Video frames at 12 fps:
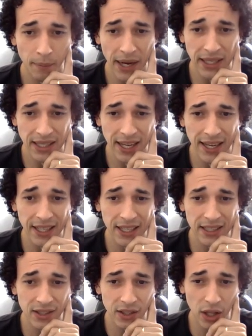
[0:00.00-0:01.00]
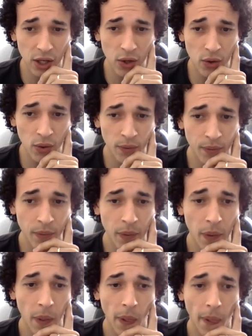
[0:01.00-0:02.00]
By taking it slow,
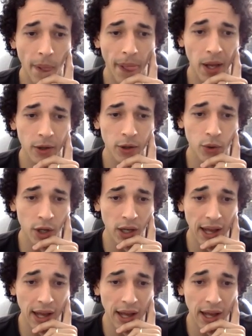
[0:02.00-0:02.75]
you are